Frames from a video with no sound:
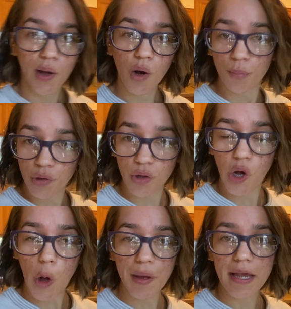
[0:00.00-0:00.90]
oatmeal
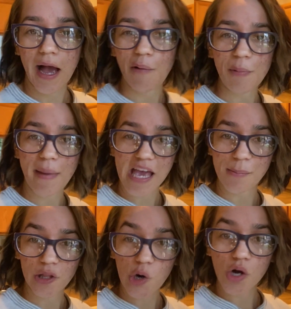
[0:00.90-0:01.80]
going. I would make him
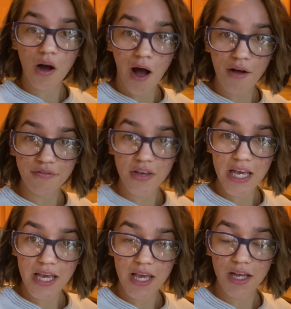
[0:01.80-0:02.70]
a little
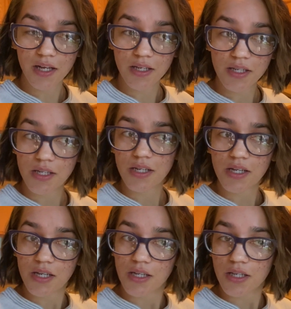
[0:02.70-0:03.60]
coffee.
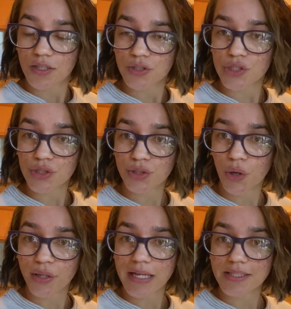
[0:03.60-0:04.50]

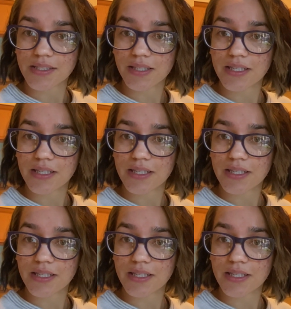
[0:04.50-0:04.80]
So let's